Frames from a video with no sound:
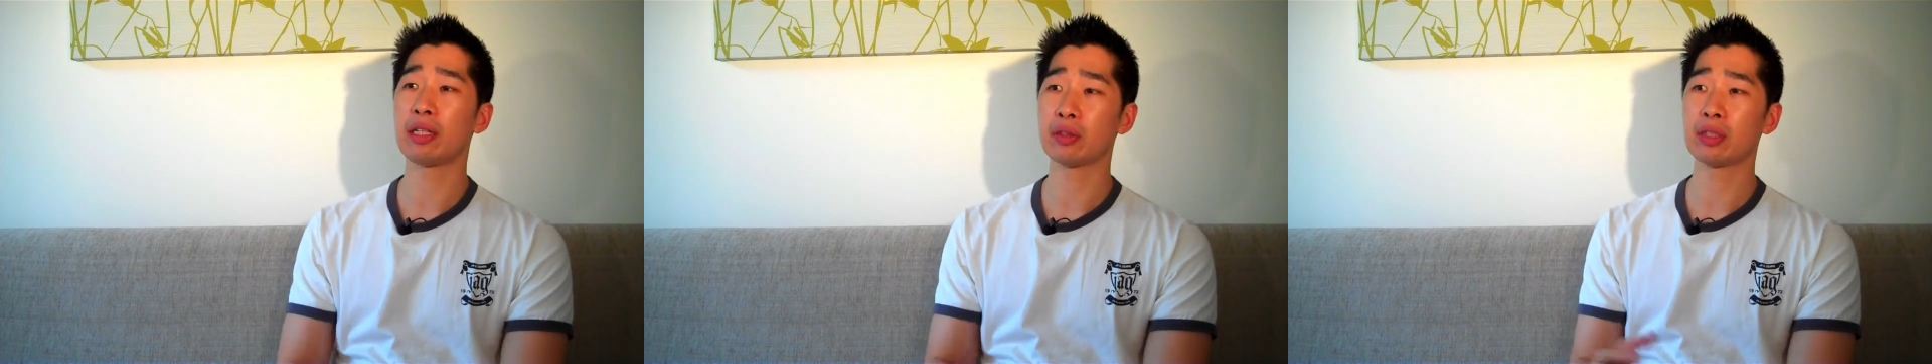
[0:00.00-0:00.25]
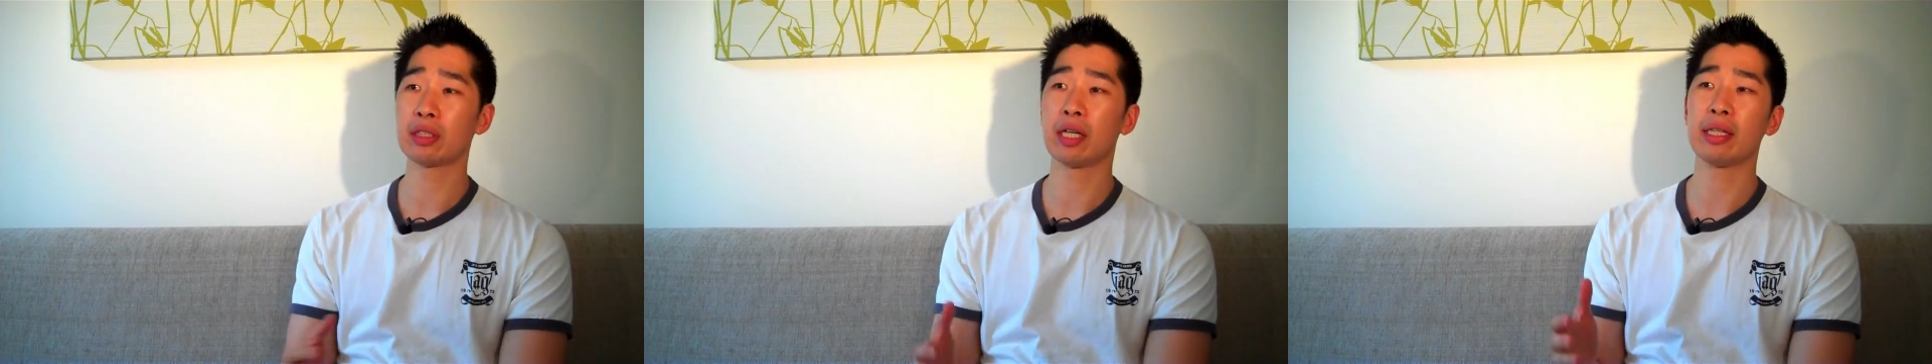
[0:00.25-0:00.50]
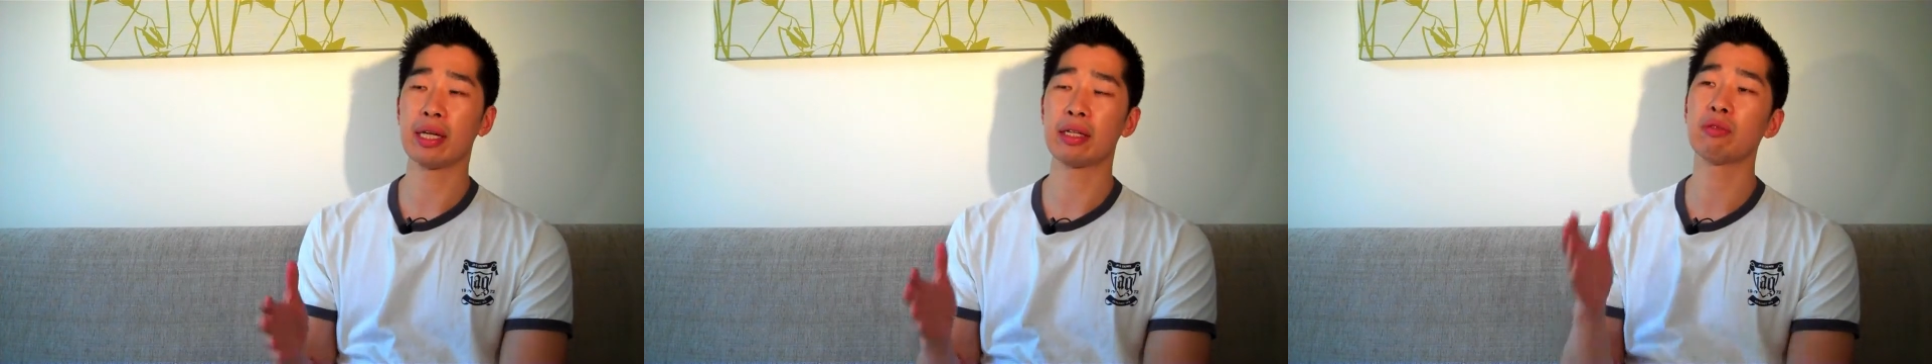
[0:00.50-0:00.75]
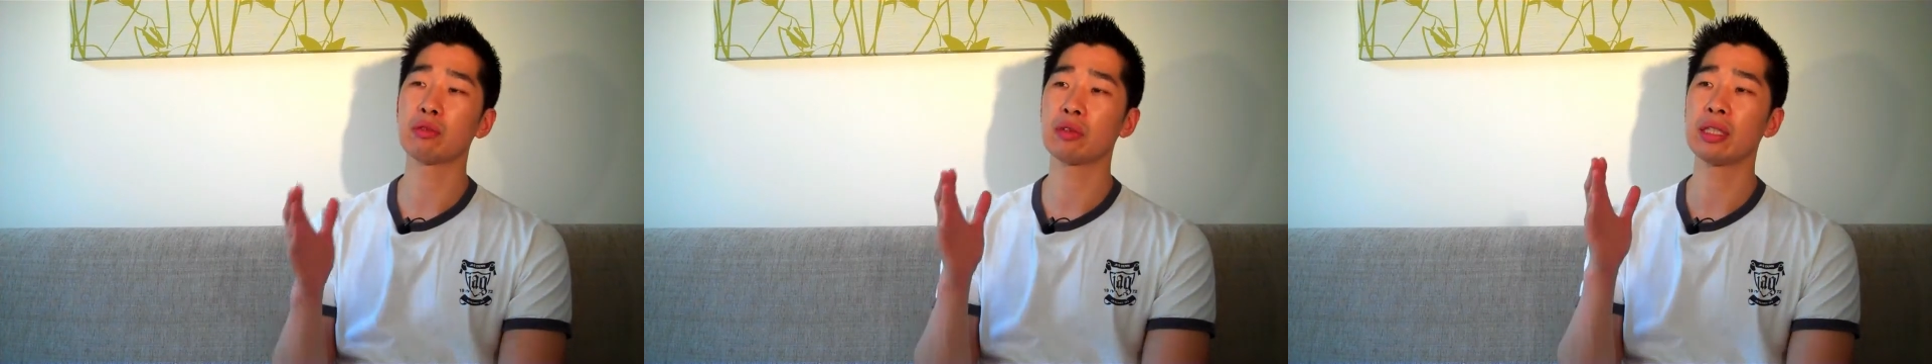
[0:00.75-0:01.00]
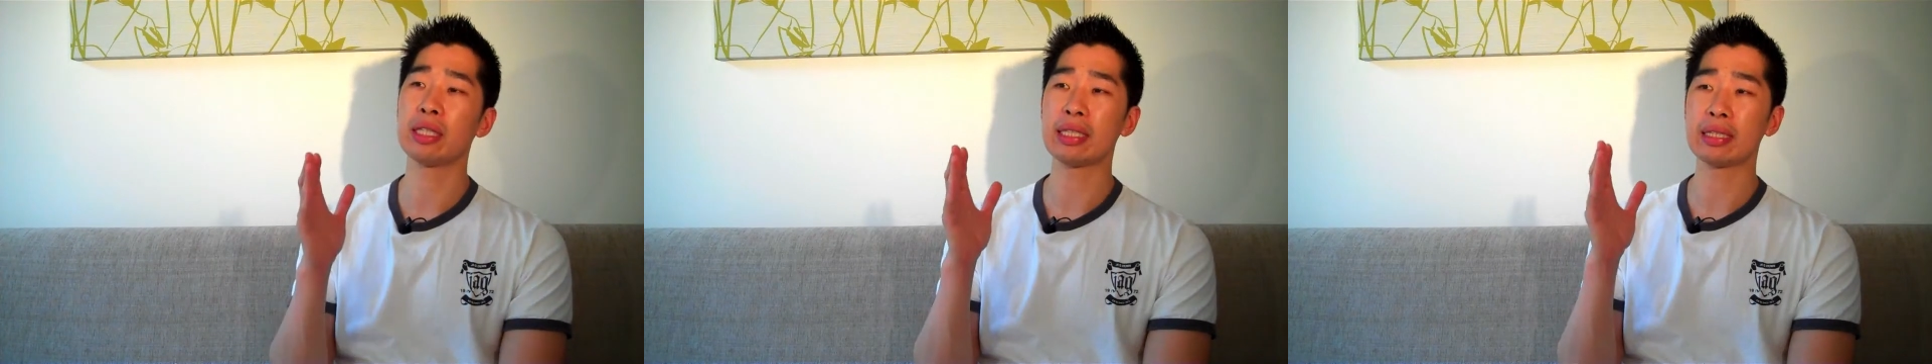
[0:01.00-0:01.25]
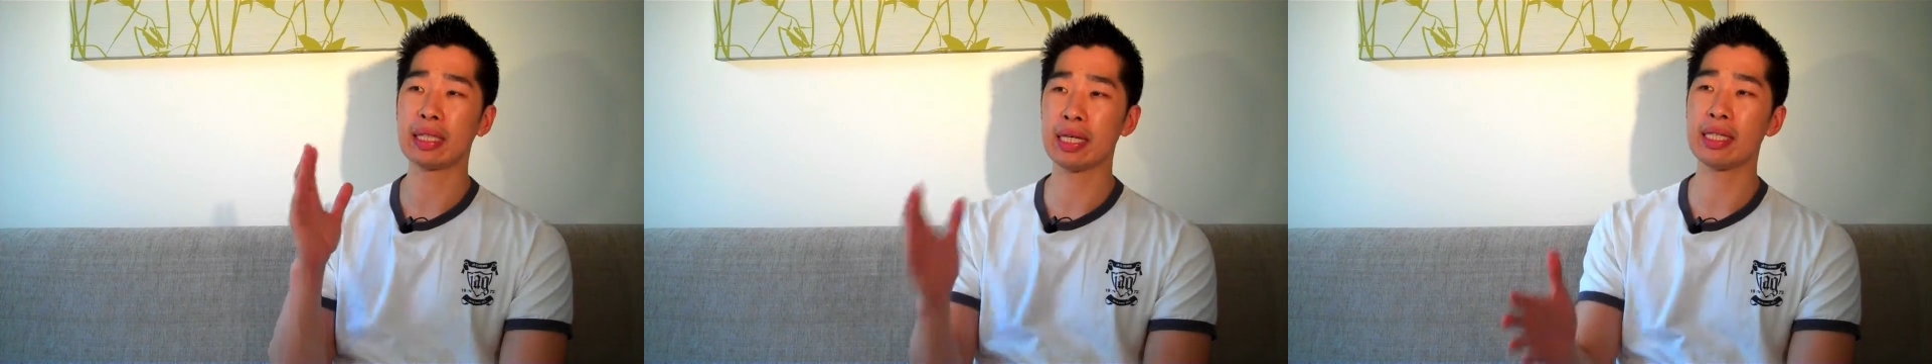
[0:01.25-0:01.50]
a good site that
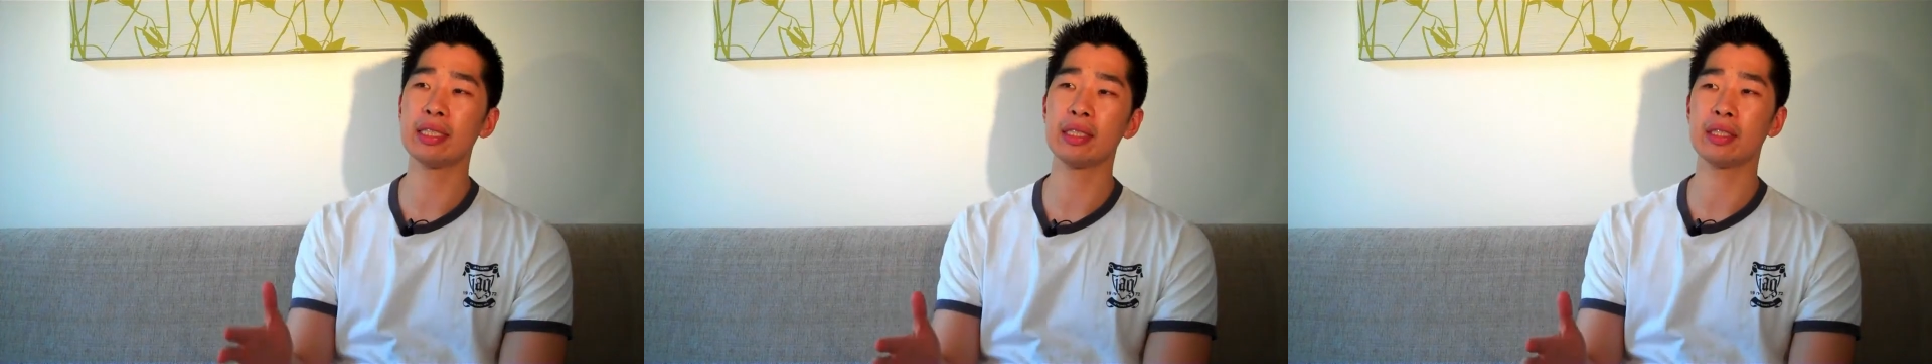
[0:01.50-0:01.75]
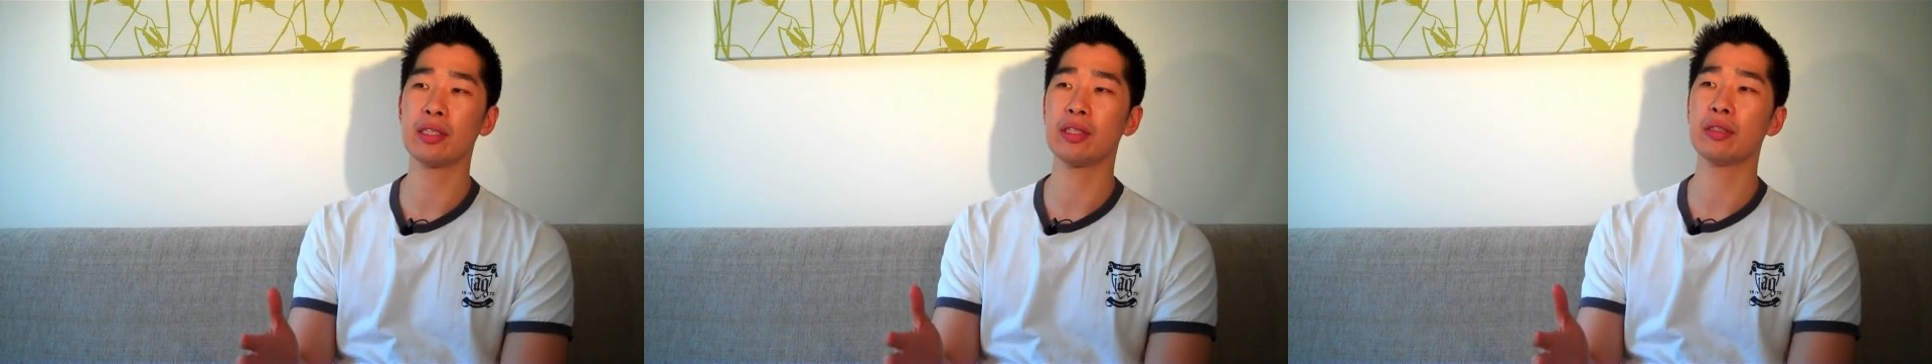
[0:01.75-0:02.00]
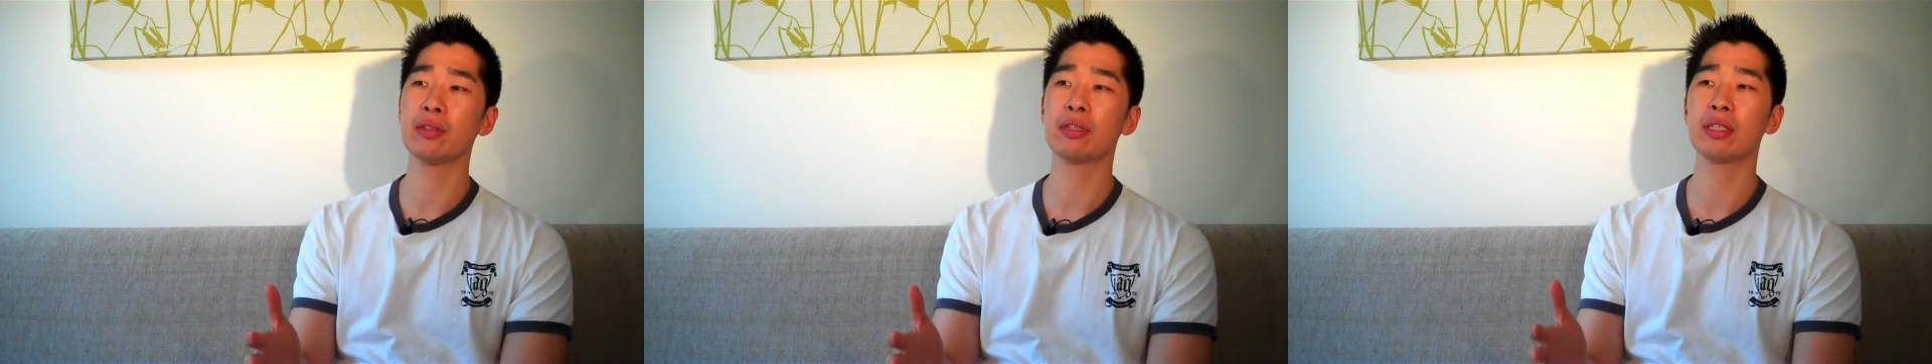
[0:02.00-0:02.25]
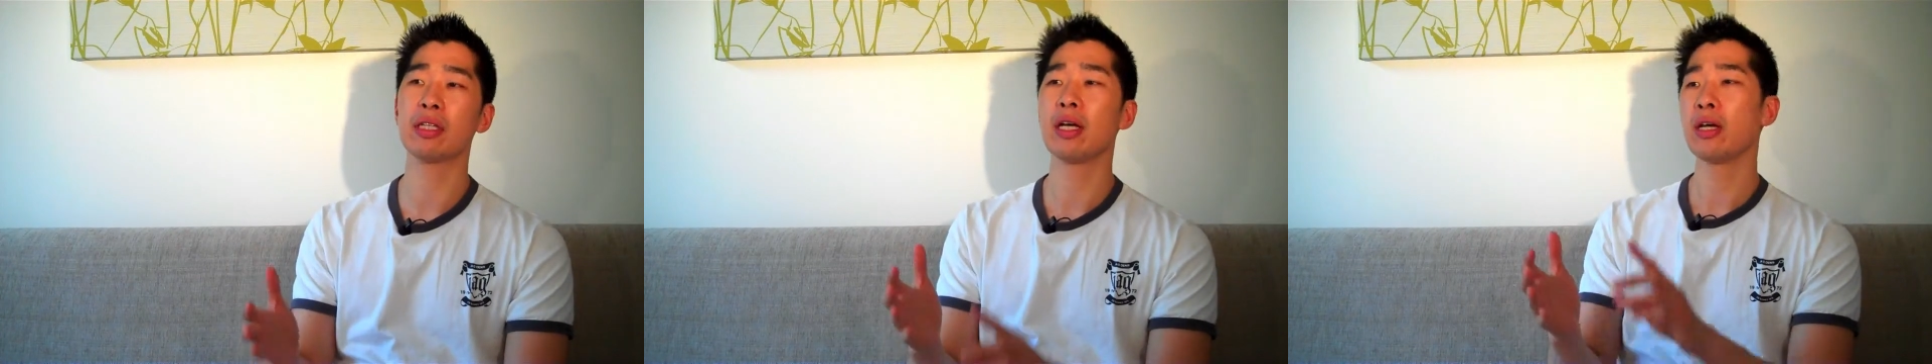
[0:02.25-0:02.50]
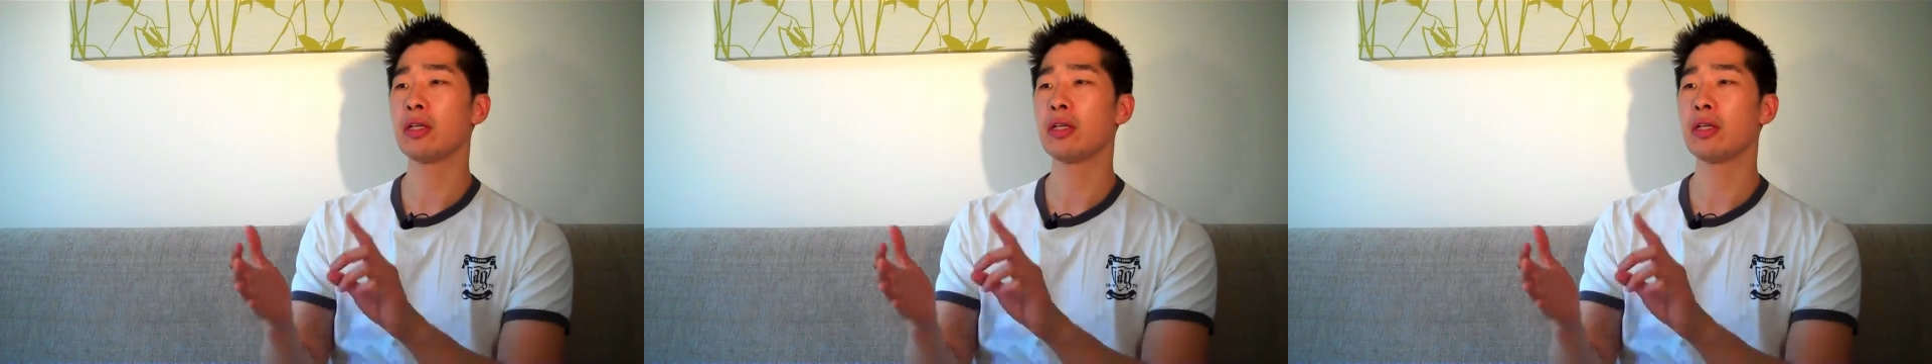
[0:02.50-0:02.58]
really is easy to use,